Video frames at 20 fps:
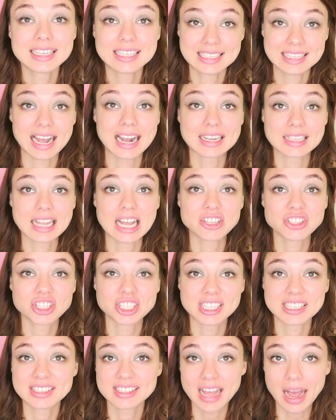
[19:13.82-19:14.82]
Okay,
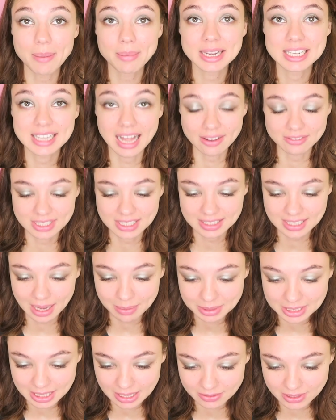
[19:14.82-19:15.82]
the manicure is
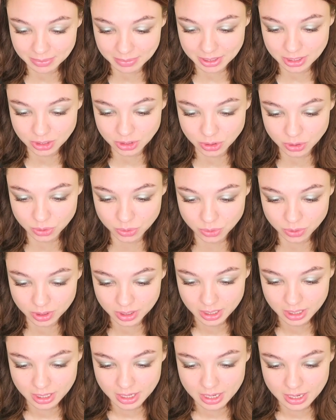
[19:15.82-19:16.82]
just getting
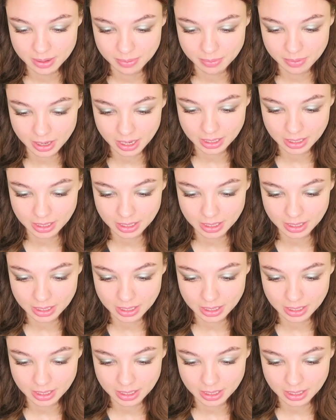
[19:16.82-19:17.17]
started.